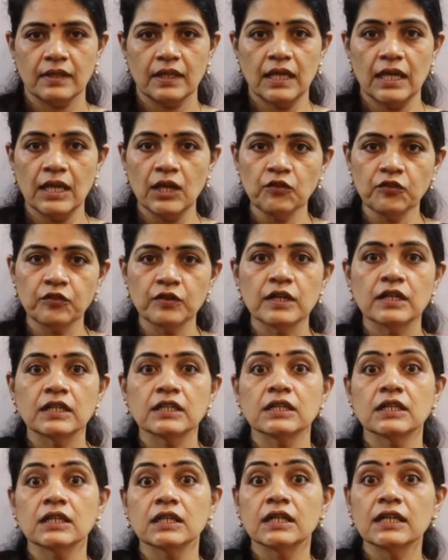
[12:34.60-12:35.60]
If
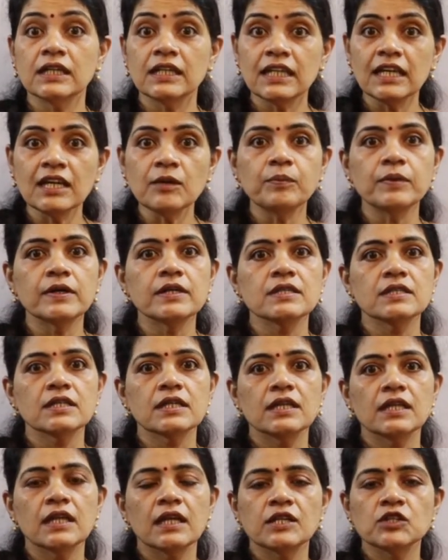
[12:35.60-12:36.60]

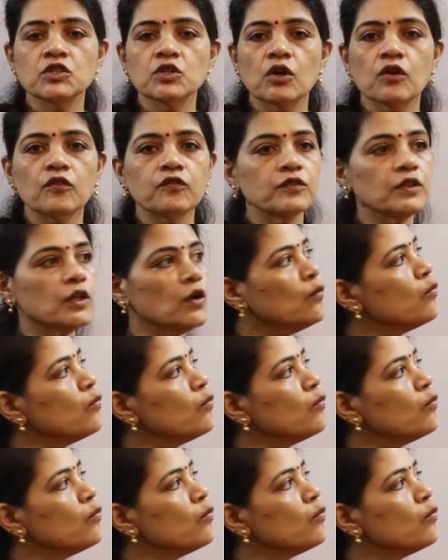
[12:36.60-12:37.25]
30% of the